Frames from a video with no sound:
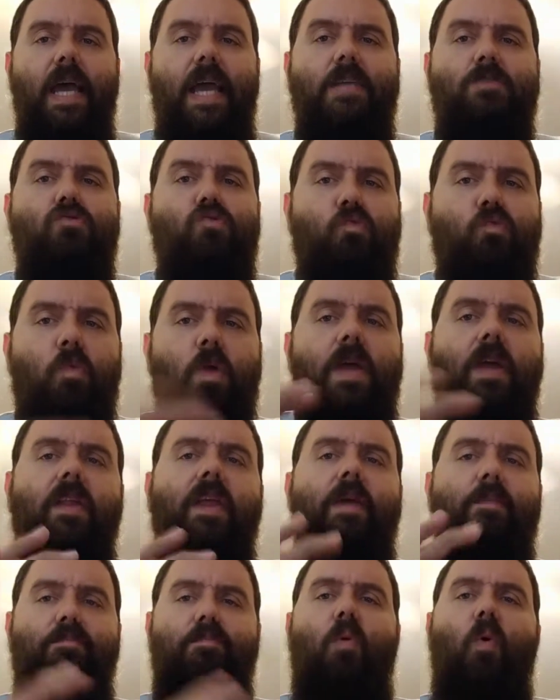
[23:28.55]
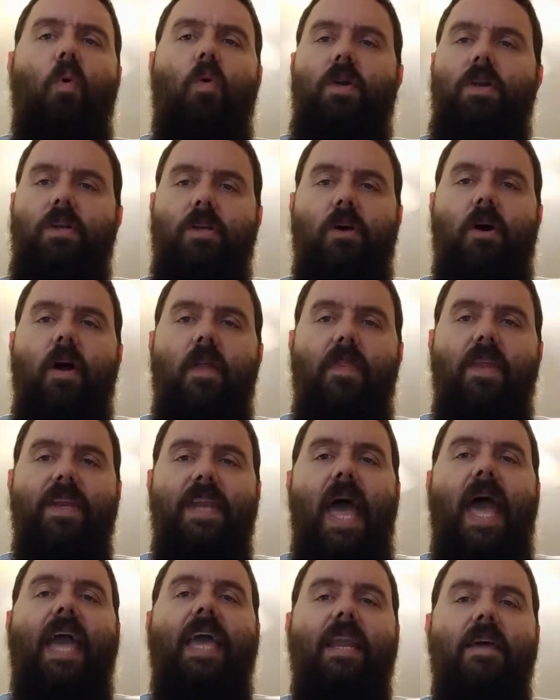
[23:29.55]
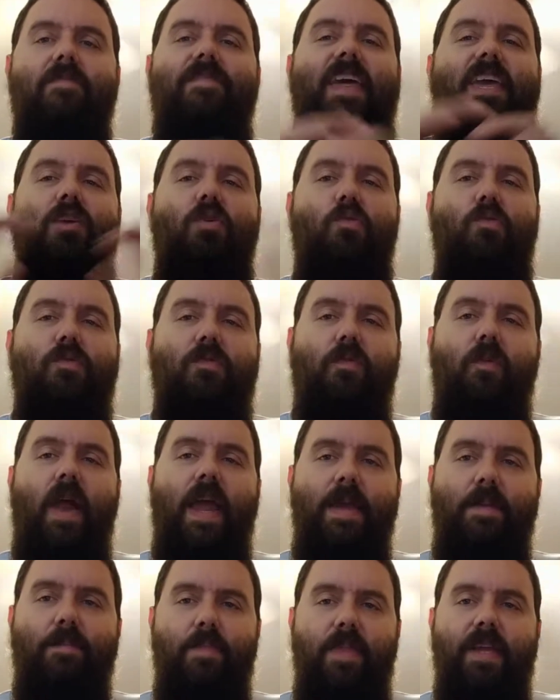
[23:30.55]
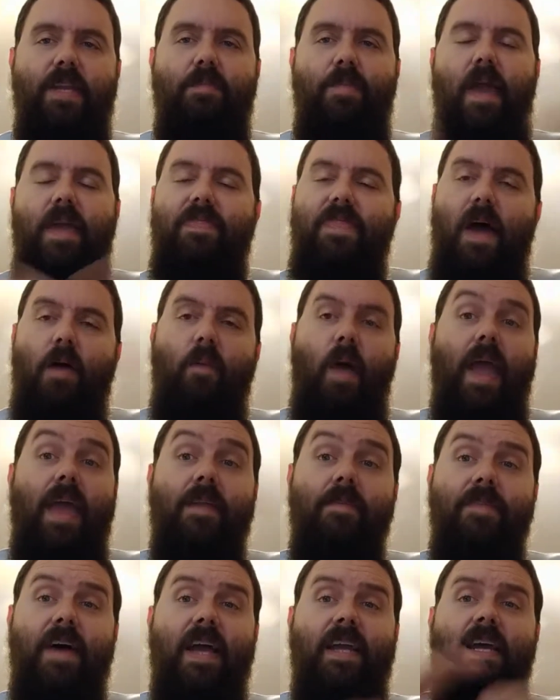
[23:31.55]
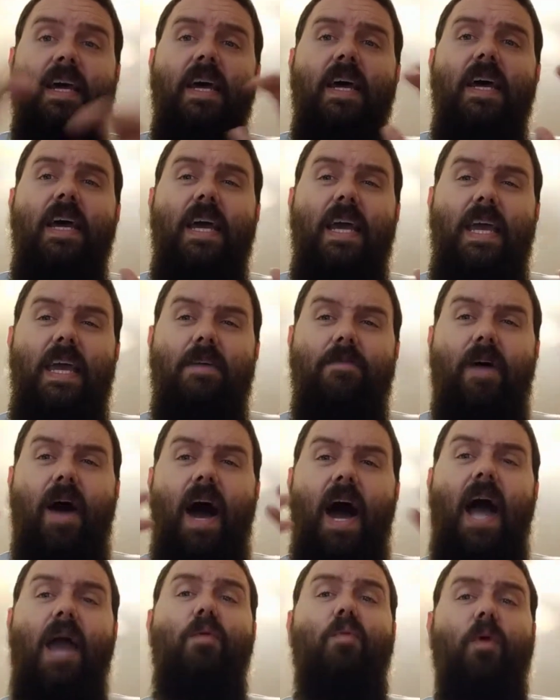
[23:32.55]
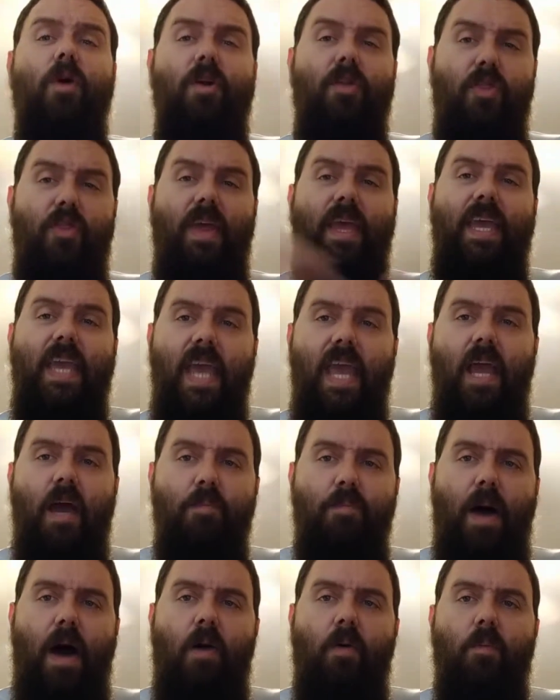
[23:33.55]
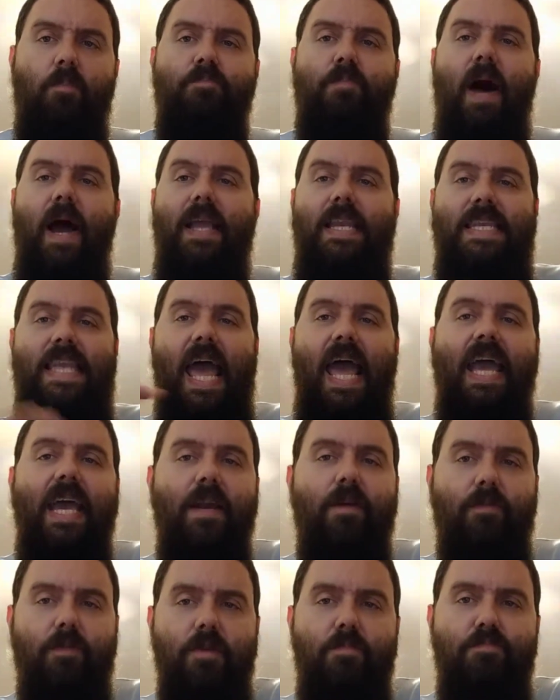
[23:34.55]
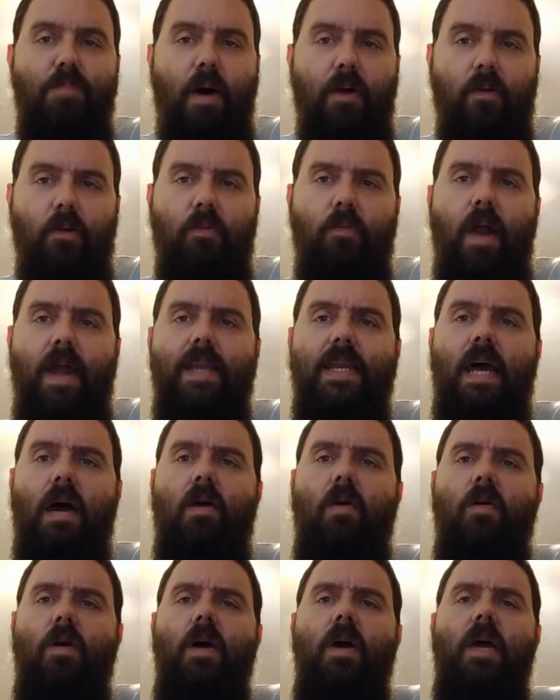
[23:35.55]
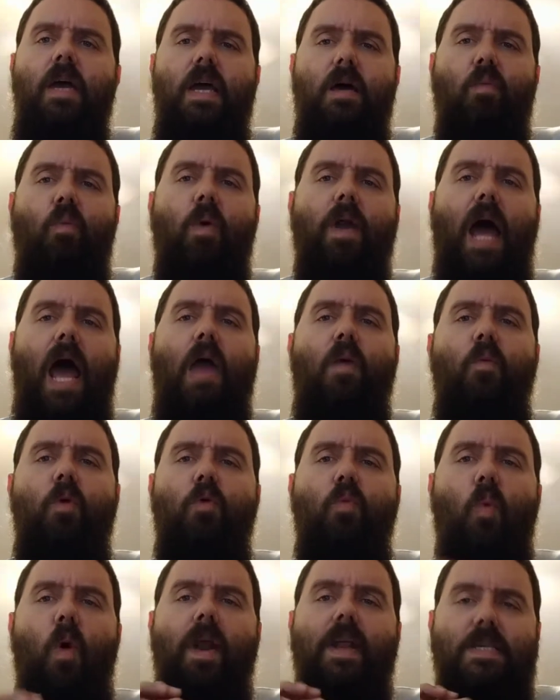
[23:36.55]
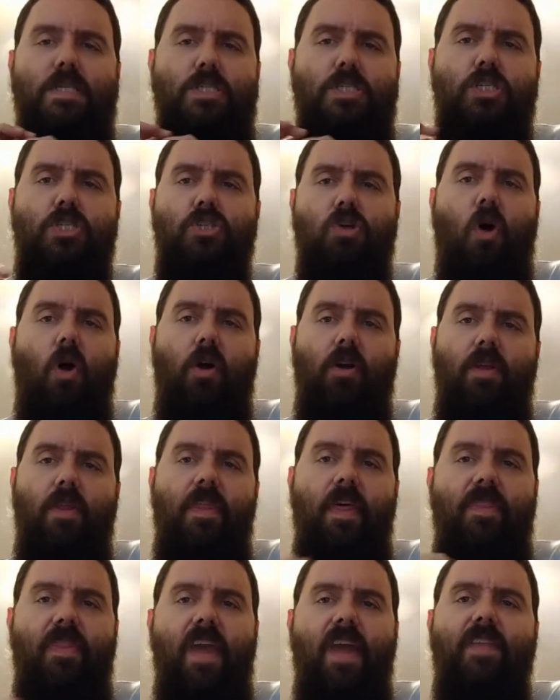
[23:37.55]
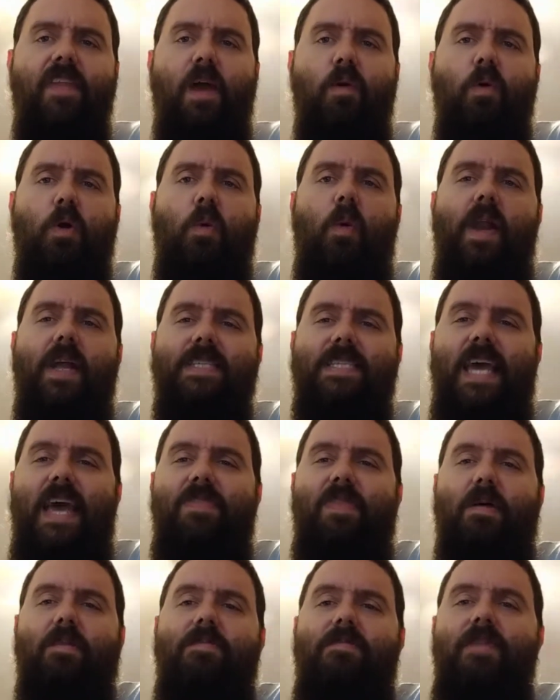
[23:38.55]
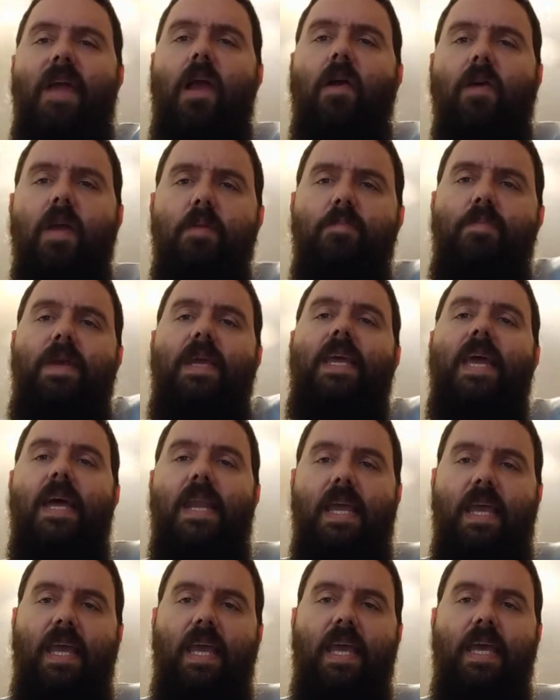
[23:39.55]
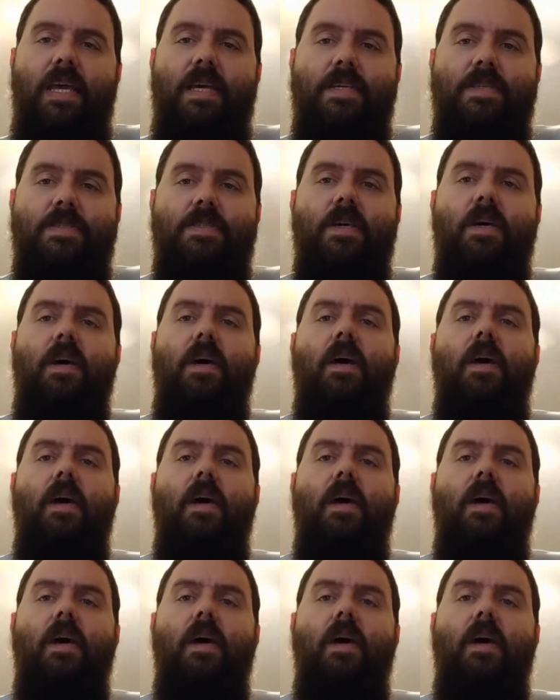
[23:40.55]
It's really important on the negative that you frame the debate that way. In fact, if I were thinking about my negative rebuttal right now, what I would want to start, the thing that I would want to say at the very beginning is,